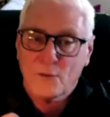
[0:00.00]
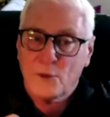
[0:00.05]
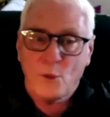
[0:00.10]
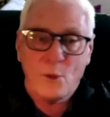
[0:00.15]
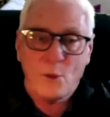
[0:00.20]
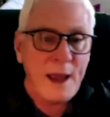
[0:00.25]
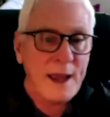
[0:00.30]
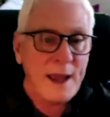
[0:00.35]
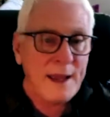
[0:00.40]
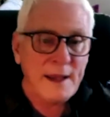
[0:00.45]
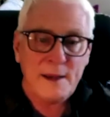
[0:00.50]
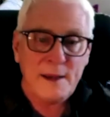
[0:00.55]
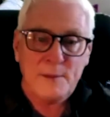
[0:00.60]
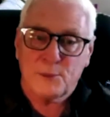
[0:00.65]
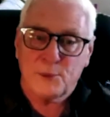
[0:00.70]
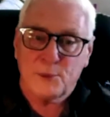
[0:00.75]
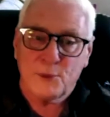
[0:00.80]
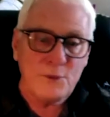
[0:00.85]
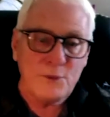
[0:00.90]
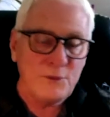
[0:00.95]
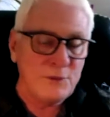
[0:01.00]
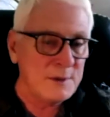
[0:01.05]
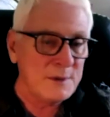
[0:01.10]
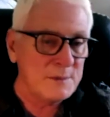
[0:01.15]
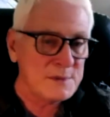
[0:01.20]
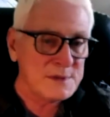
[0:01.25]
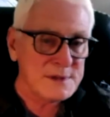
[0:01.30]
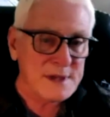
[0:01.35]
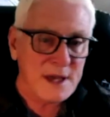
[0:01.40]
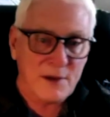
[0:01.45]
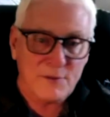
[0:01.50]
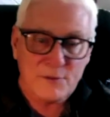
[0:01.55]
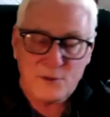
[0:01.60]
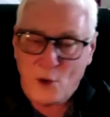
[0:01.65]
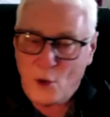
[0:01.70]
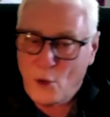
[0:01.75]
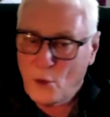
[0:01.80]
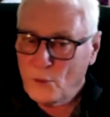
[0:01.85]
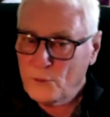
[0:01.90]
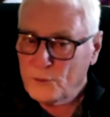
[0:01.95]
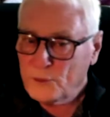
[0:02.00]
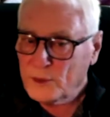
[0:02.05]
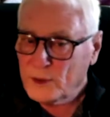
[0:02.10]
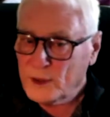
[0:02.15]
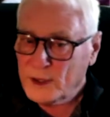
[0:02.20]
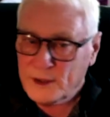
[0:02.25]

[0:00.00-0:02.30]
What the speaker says: the way, he proved himself over